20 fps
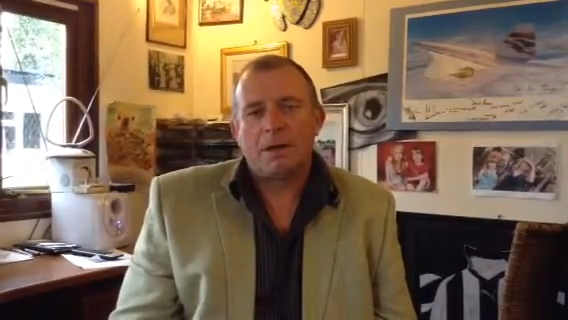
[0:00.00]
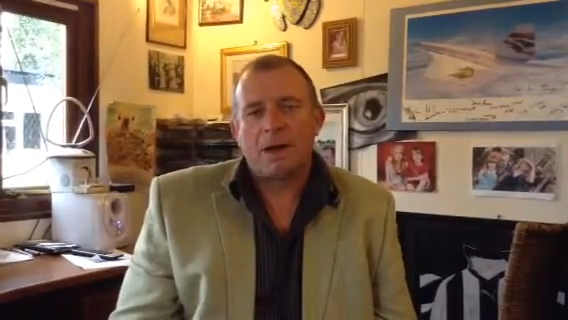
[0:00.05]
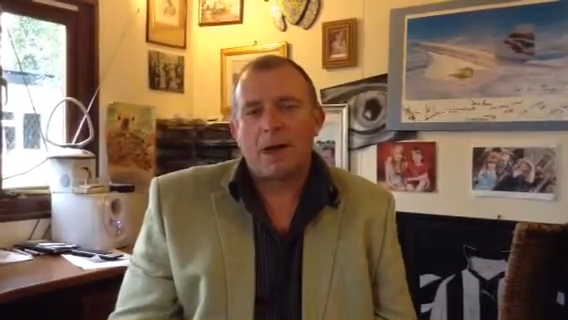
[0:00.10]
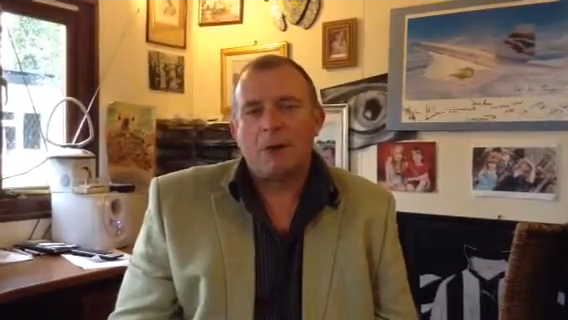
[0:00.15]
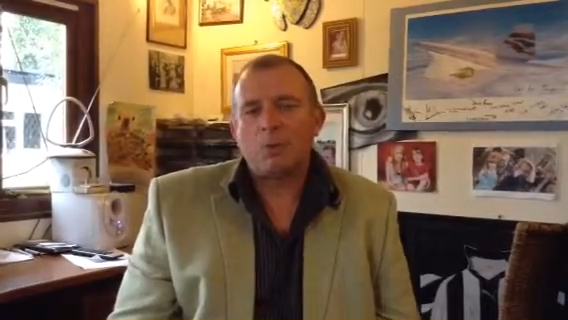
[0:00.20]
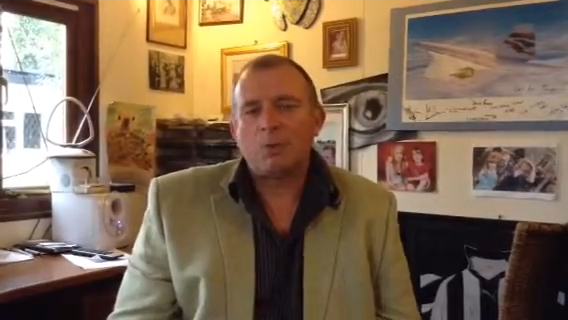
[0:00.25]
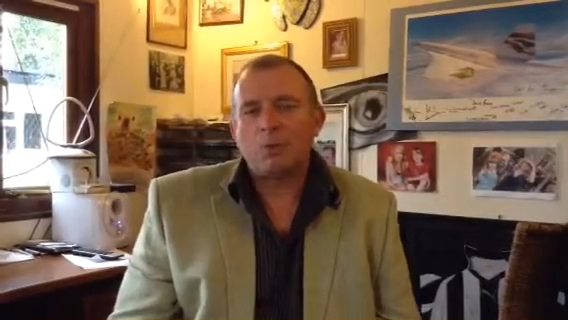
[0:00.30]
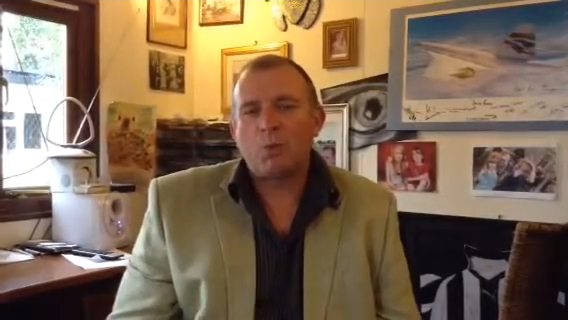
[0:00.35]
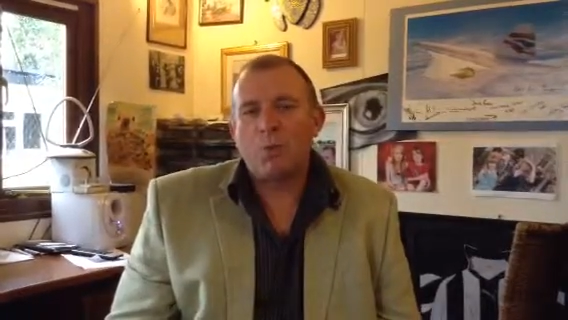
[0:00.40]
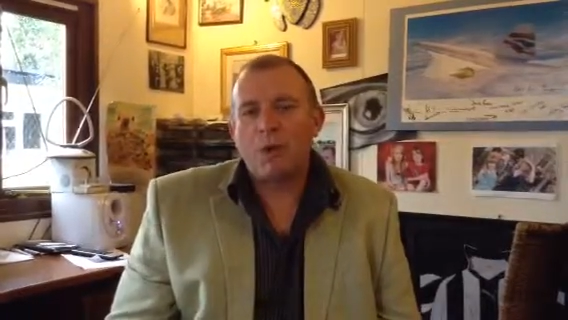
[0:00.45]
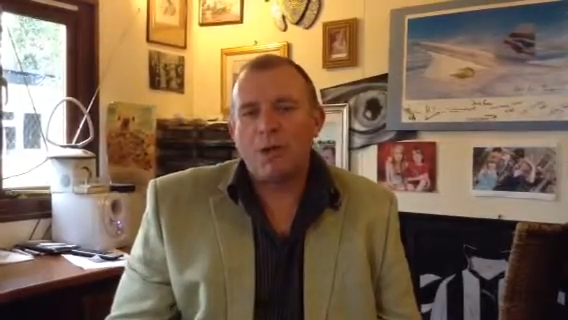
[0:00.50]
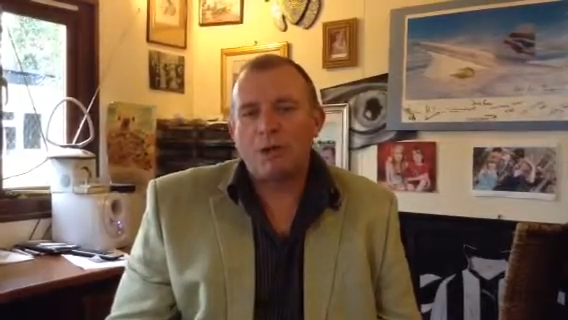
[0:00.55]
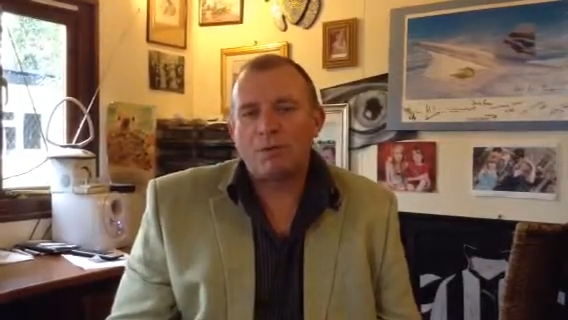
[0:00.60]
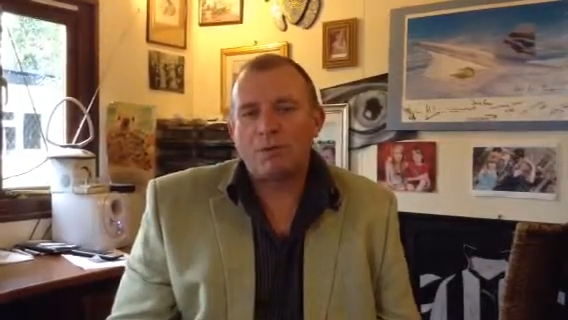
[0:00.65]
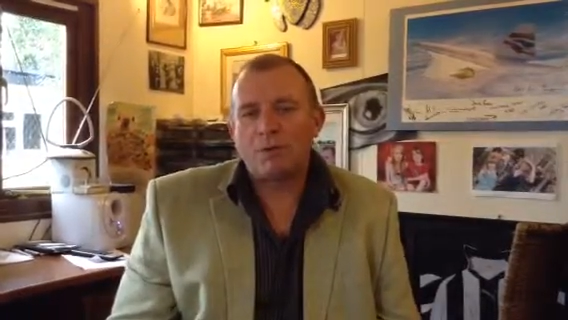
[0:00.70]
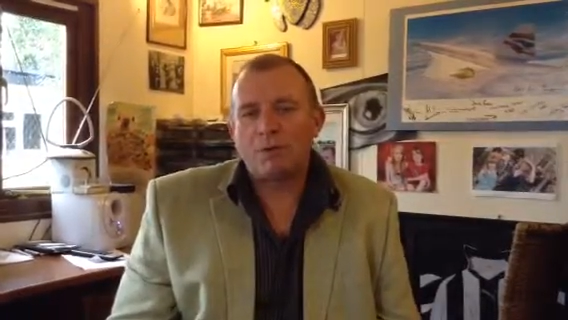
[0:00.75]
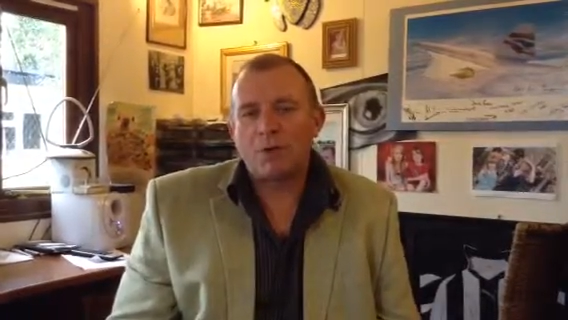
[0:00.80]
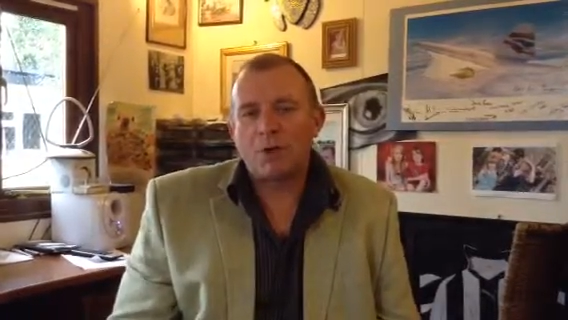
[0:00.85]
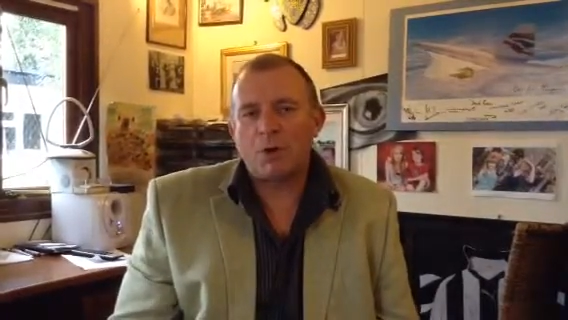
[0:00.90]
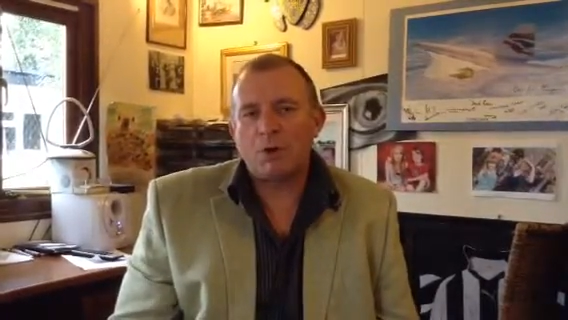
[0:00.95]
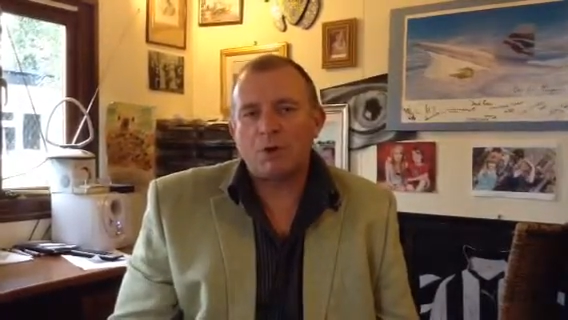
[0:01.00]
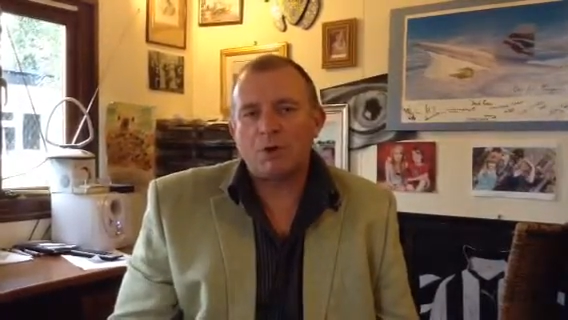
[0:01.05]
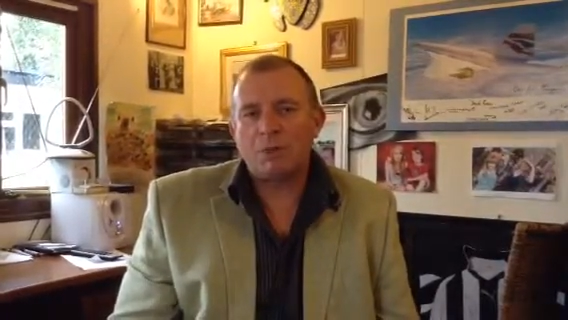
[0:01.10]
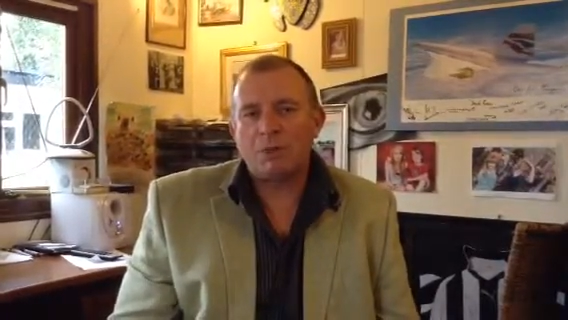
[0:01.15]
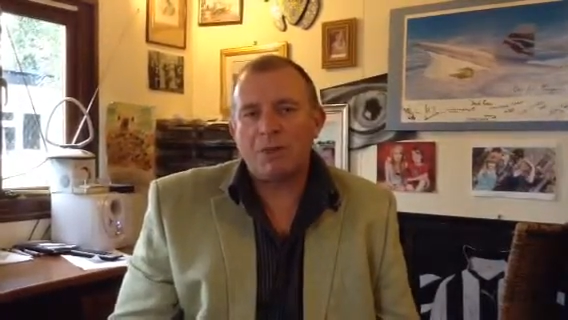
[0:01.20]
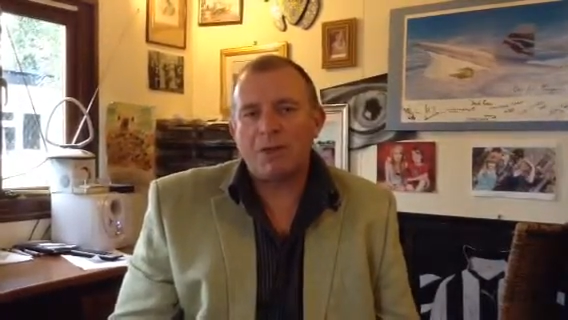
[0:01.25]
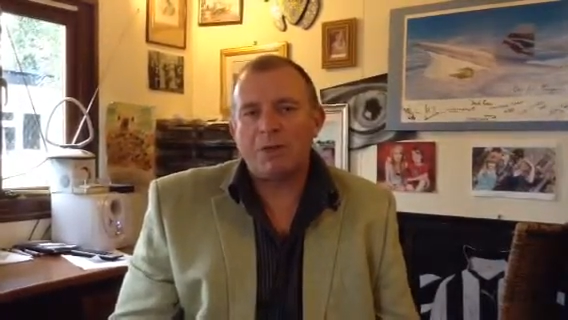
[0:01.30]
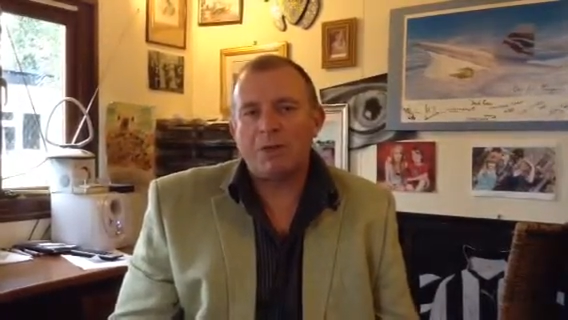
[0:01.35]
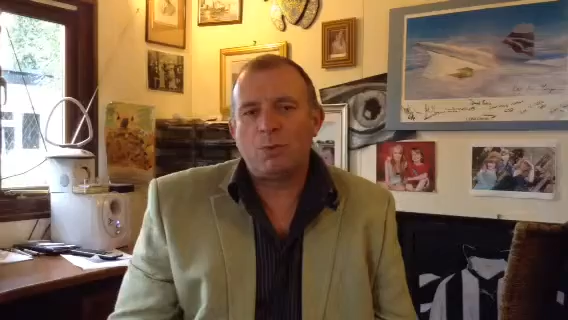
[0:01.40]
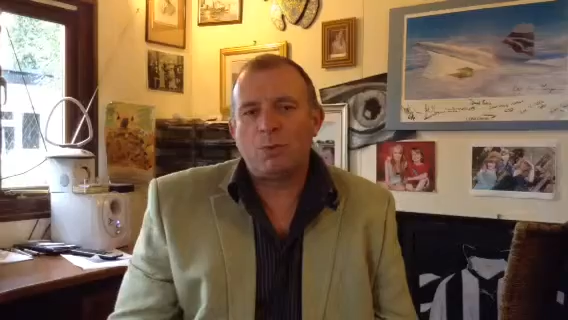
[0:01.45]
I was winner of Social
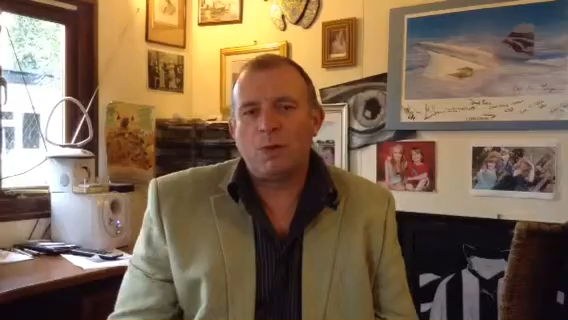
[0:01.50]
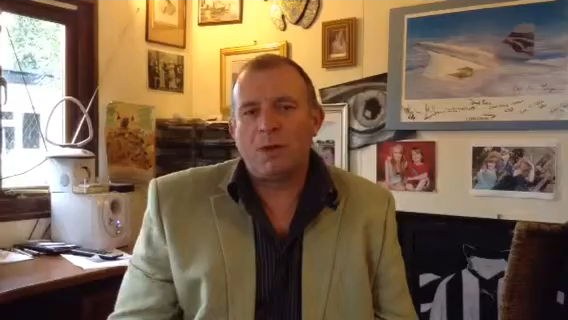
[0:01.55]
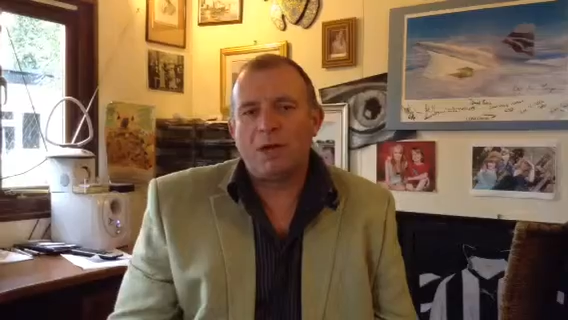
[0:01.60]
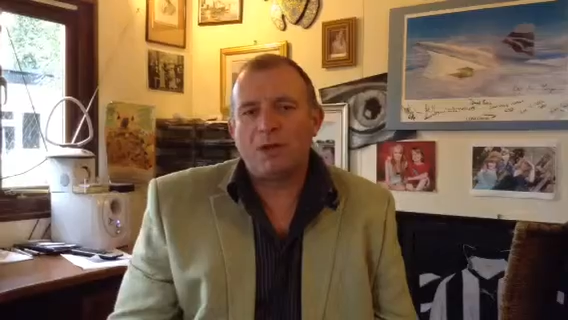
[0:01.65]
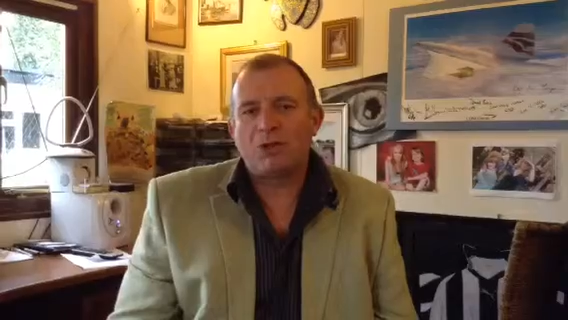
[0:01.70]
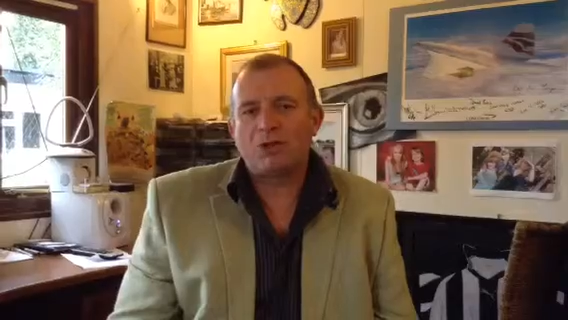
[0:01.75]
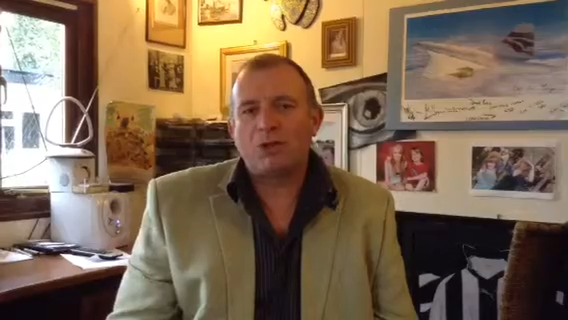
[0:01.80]
Media Week,